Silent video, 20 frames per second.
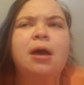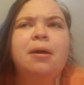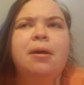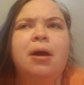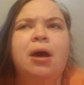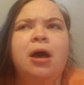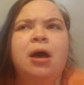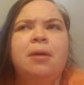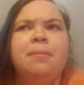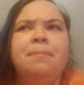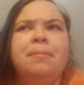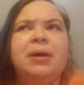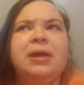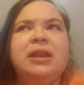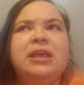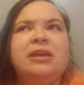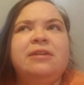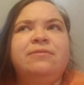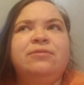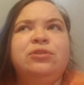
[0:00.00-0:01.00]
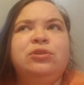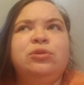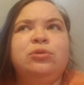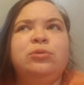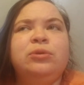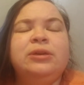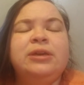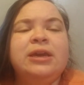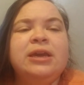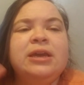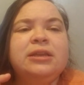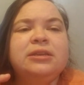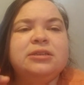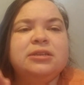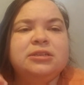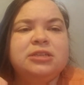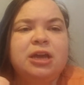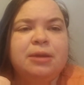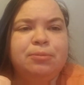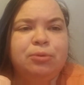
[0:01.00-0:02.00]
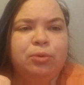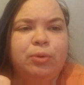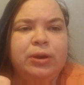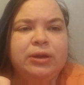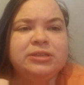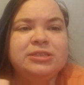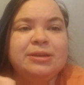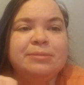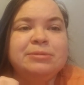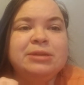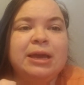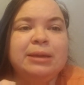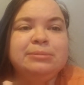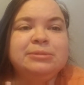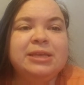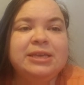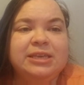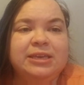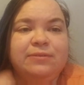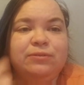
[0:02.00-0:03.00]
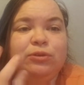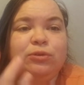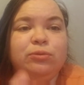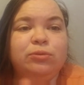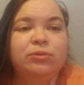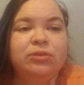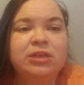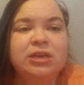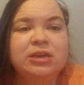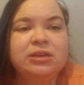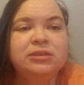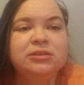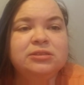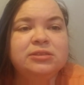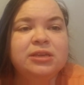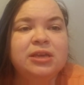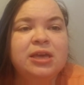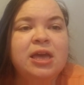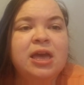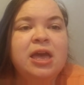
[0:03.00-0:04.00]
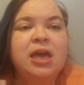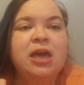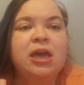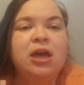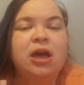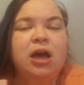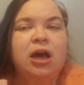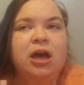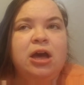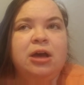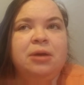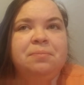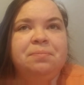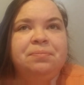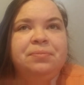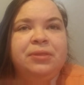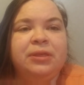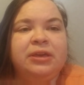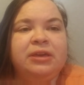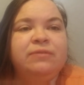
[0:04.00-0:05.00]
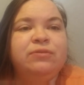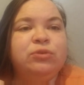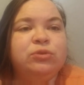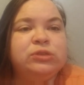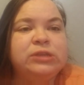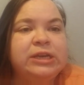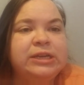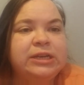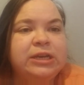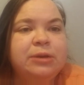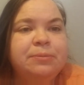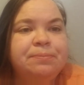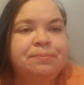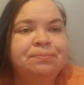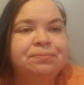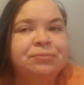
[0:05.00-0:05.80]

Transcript: Um, but if you get Tupperware, sometimes they give you things um, like if you sign up.